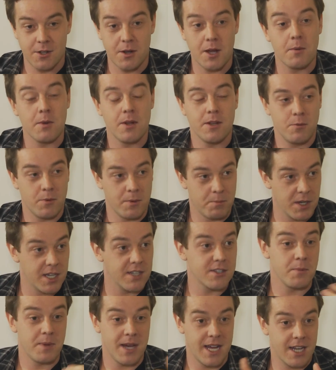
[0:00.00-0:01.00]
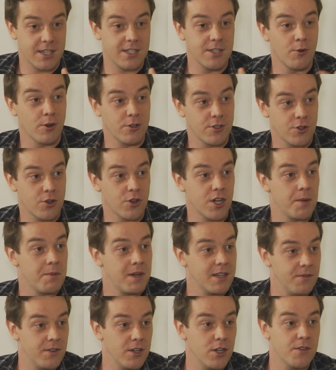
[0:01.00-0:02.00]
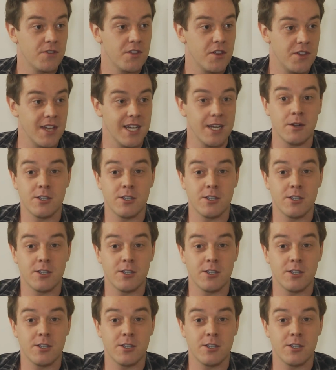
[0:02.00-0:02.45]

And because the band actually wrote the song and I made the video for the thing.